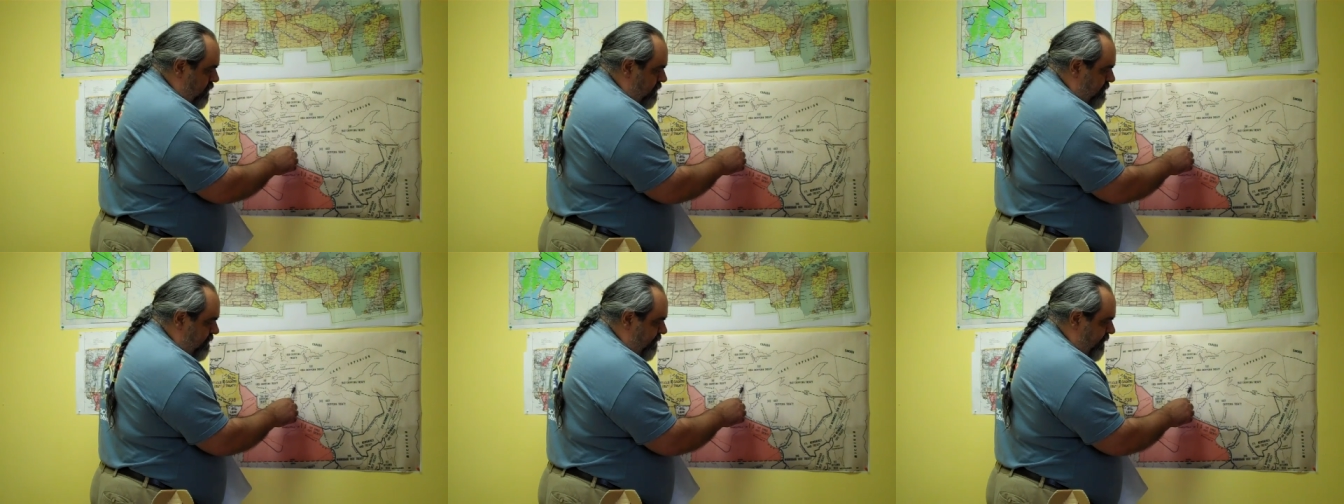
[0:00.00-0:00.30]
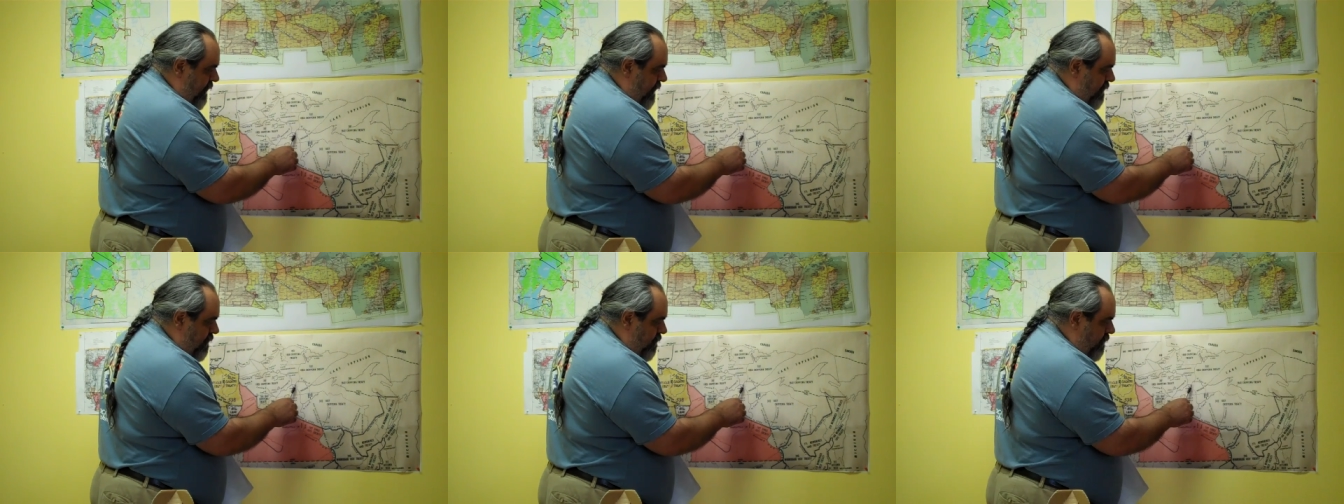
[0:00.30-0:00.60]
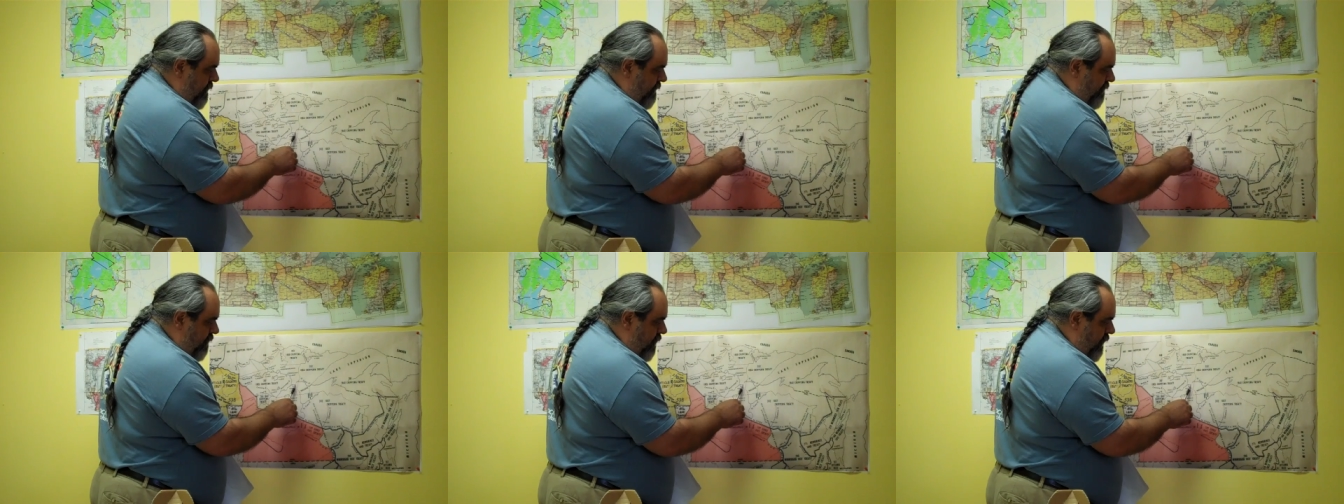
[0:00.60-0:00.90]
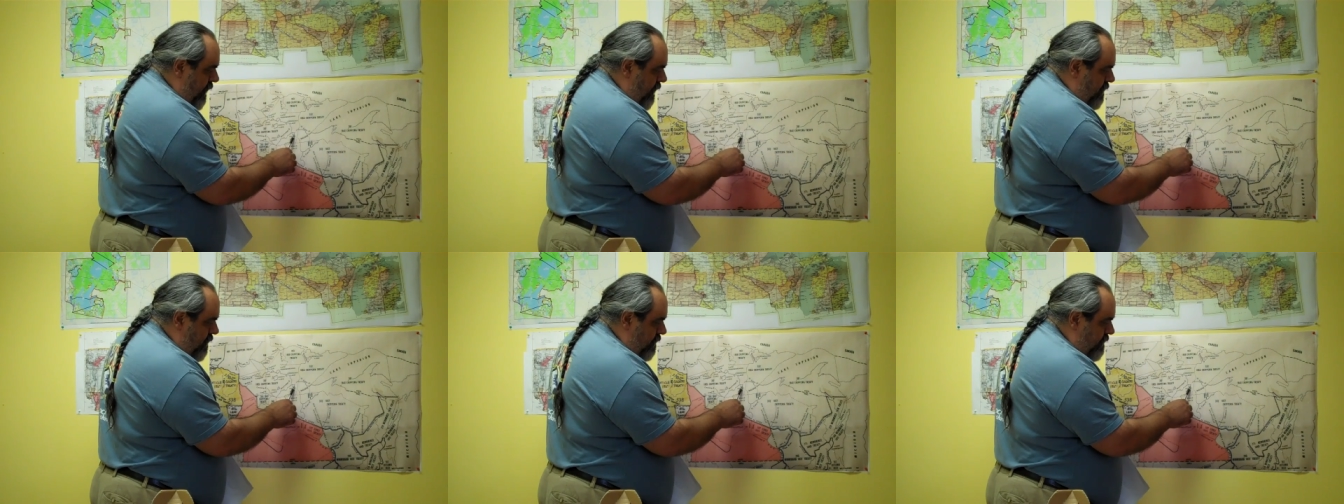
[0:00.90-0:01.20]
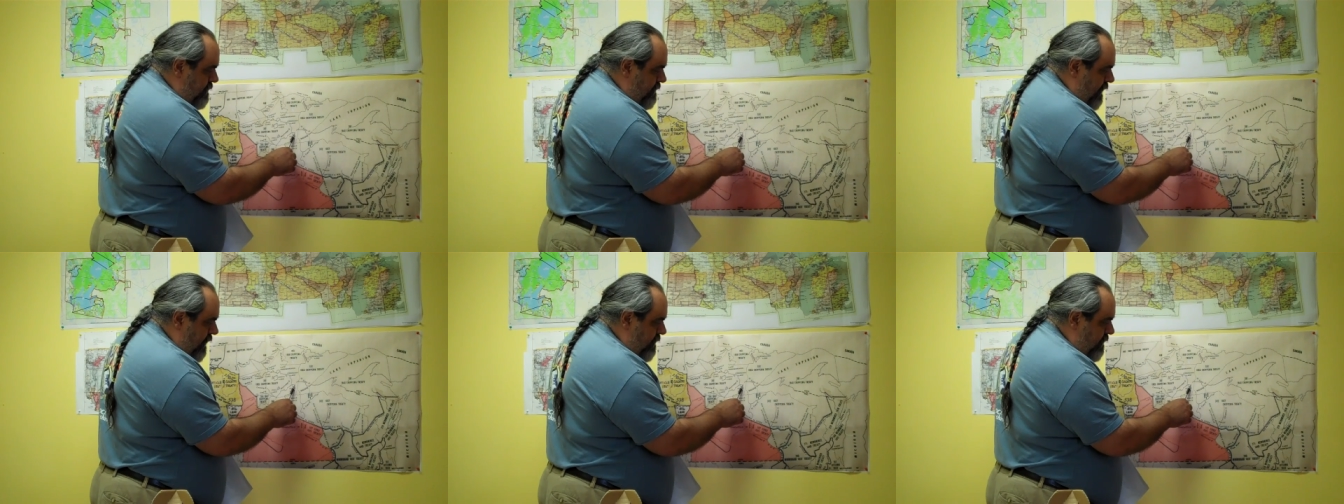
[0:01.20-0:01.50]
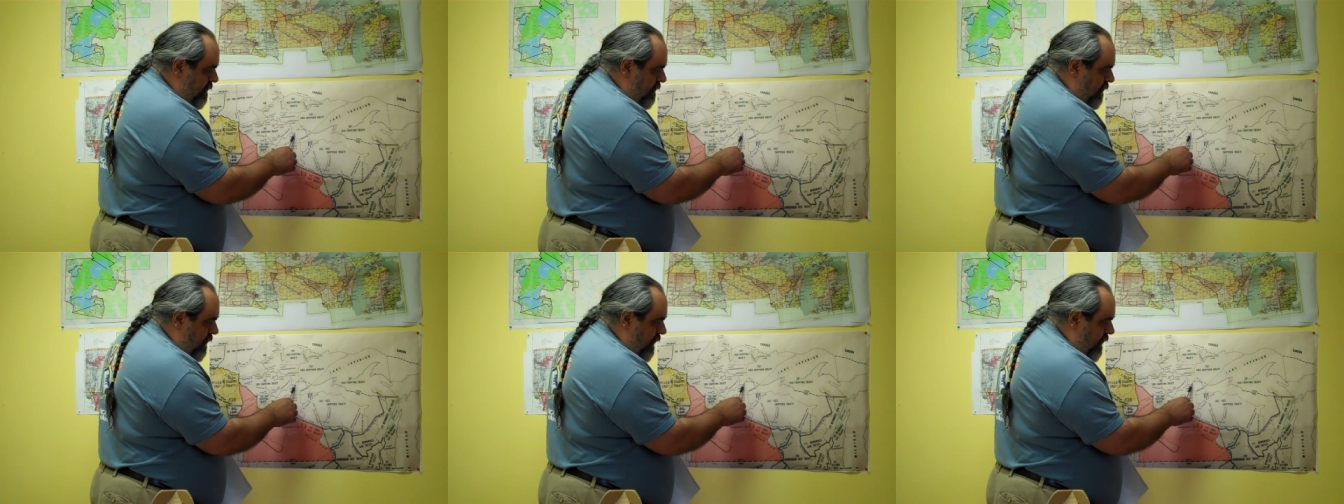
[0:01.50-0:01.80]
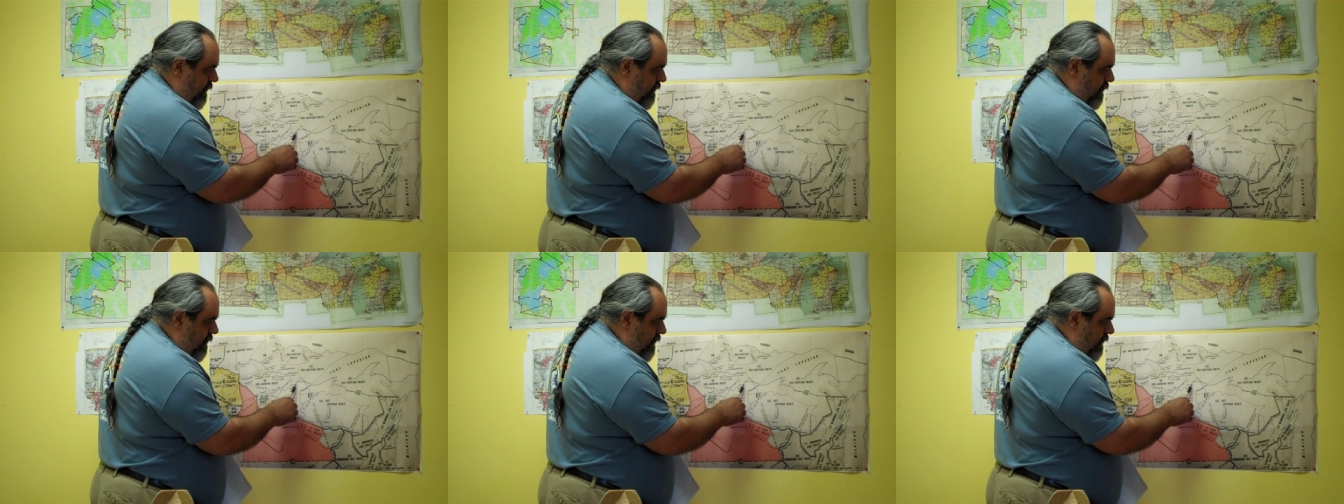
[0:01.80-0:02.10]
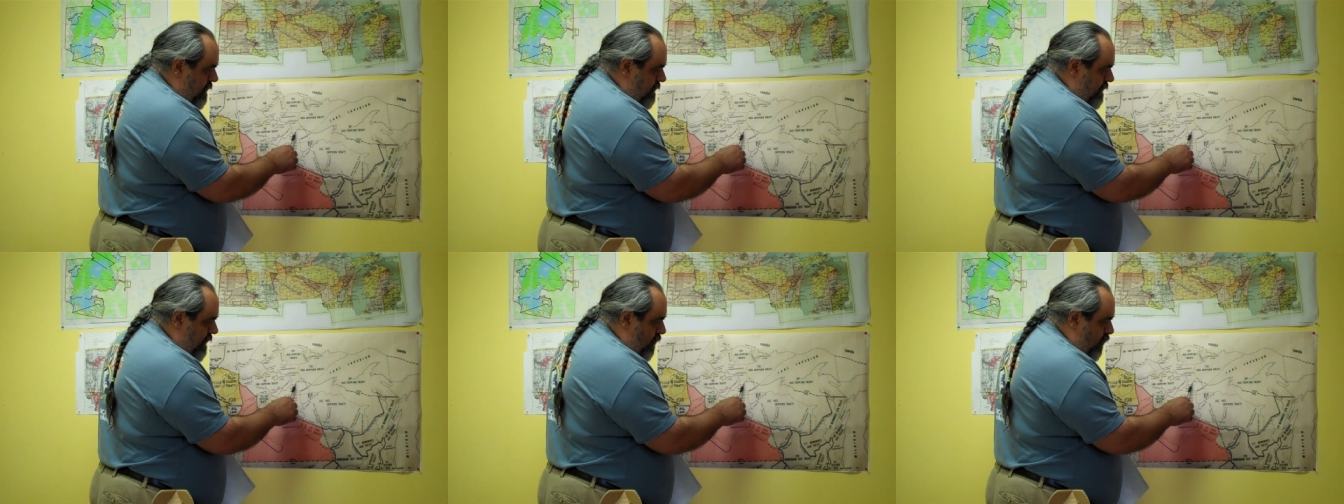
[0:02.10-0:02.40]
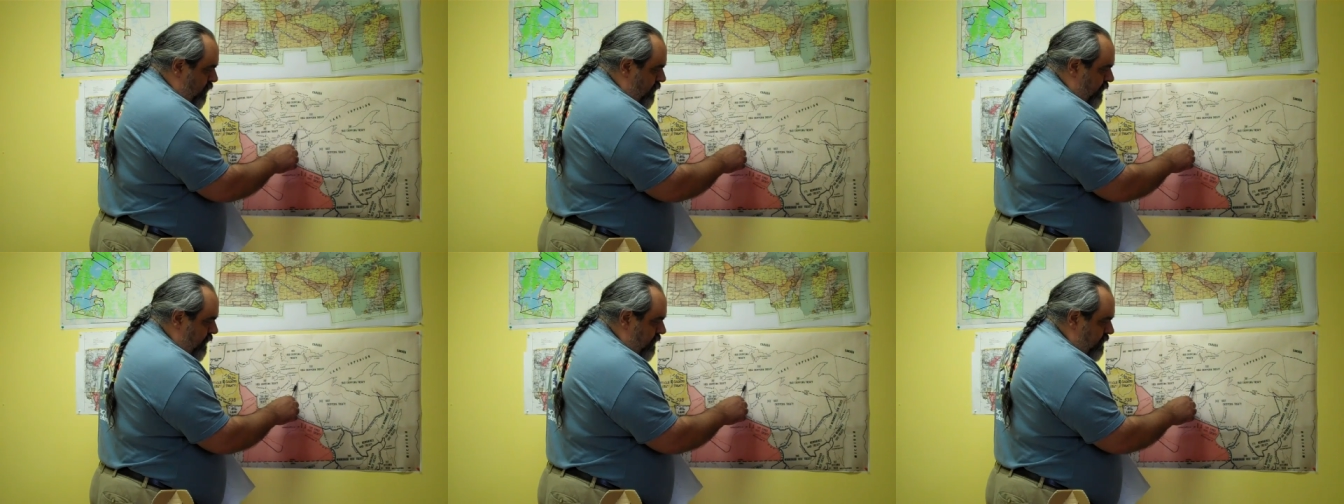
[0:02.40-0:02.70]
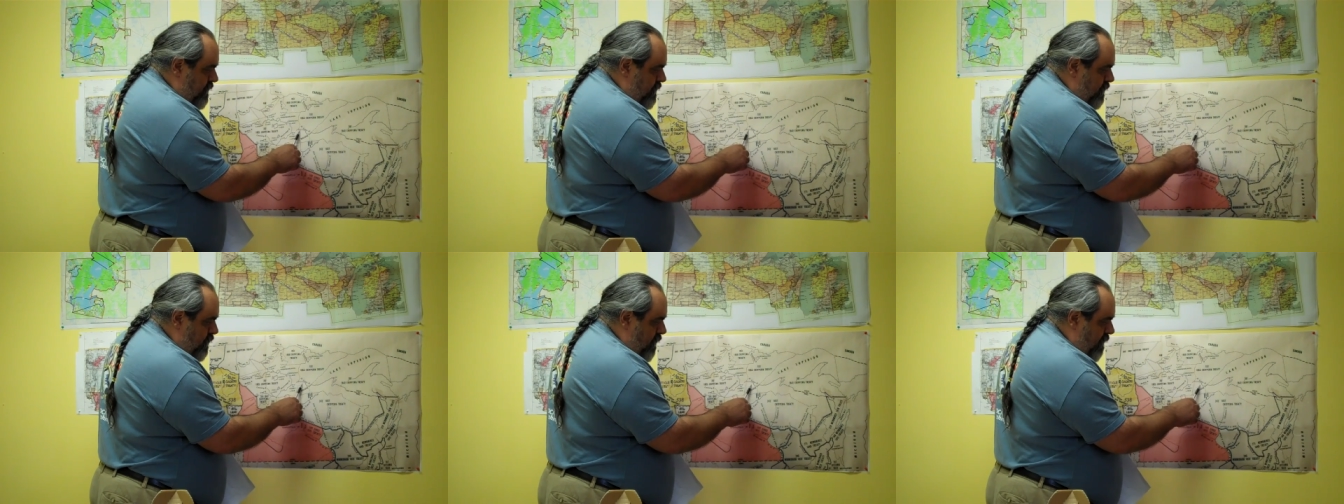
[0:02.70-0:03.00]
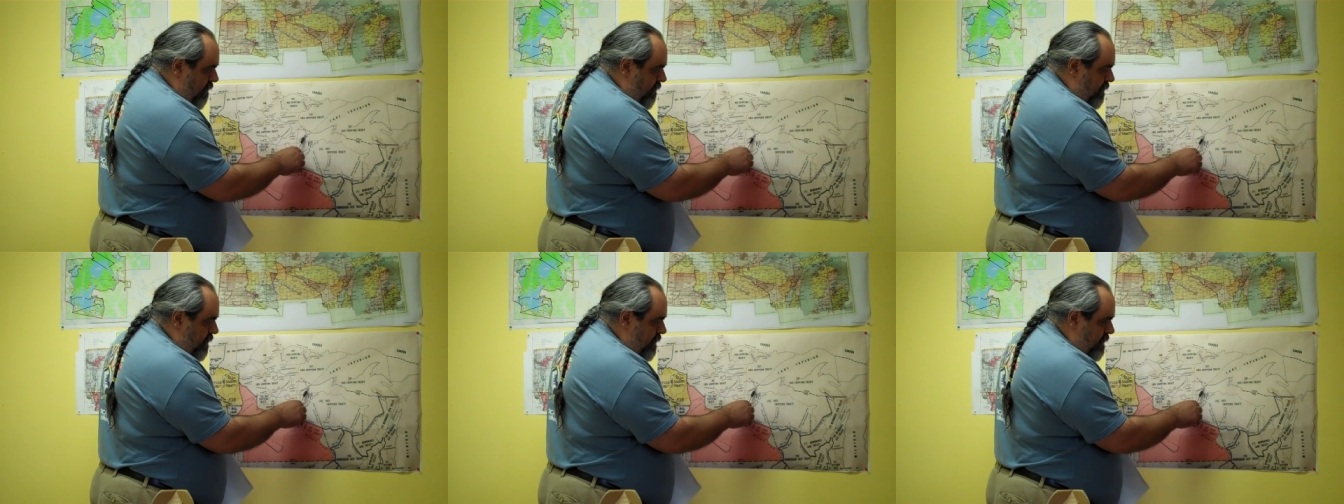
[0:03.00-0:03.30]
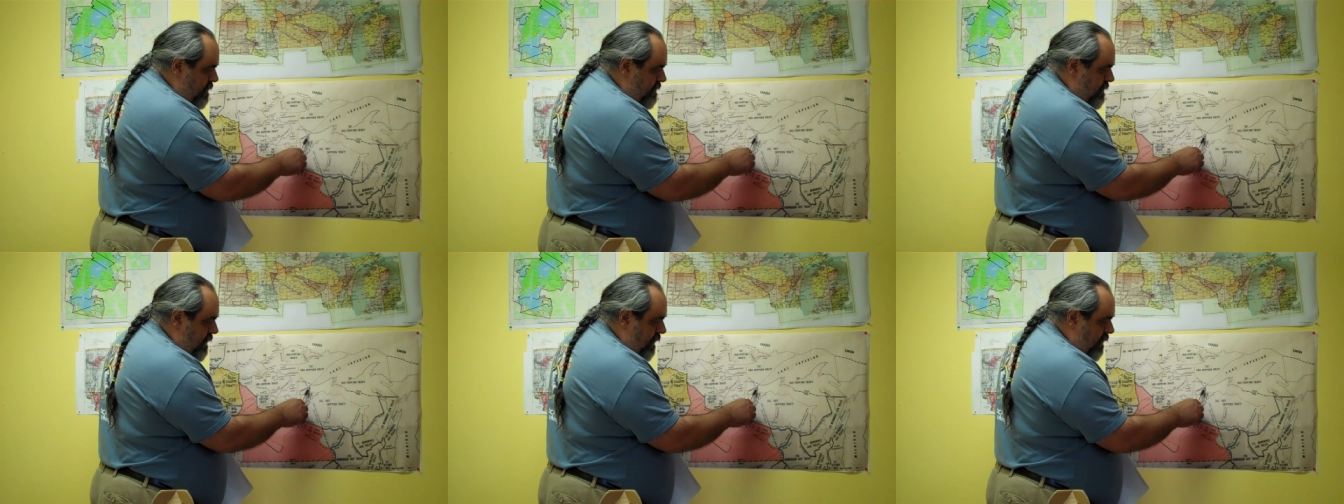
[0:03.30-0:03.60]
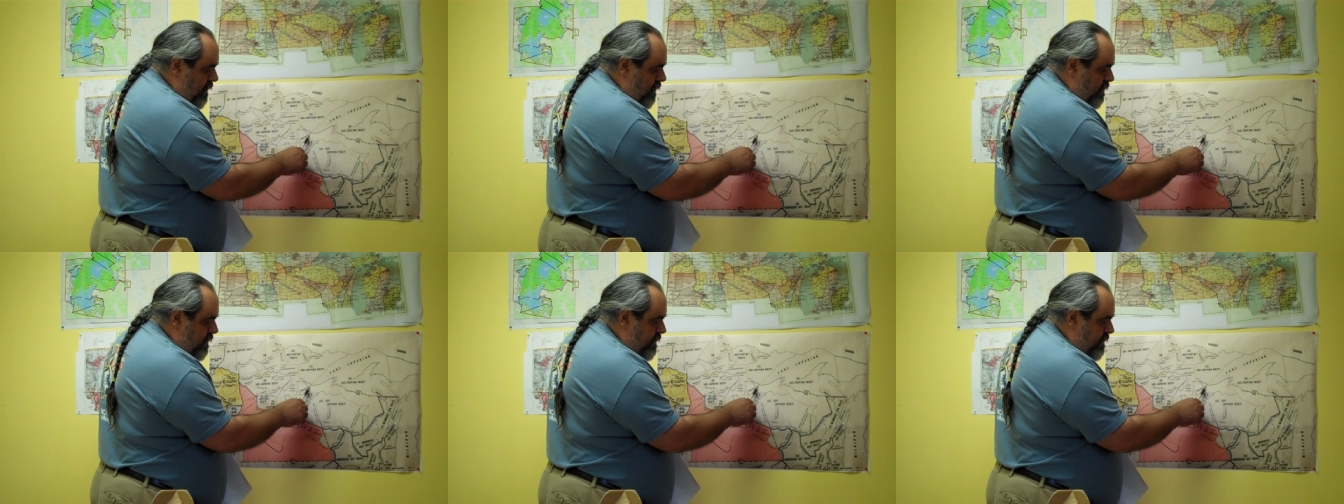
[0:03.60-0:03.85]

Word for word: the Savannah River and Sandy Lake that will get you over to the St.